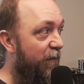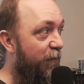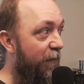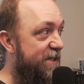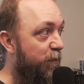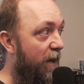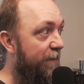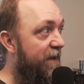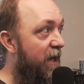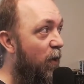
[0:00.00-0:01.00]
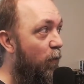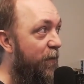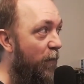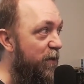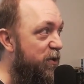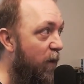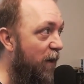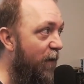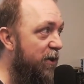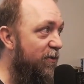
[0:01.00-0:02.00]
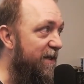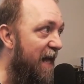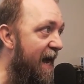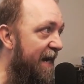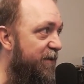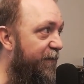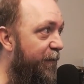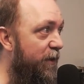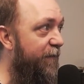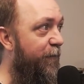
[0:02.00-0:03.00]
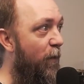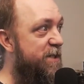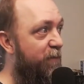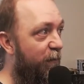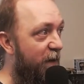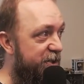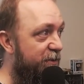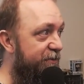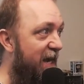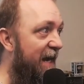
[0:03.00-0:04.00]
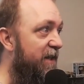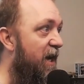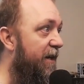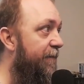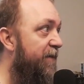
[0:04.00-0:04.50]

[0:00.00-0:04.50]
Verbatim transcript: for this one with over 1,200 lines of fully voiced professional dialogue.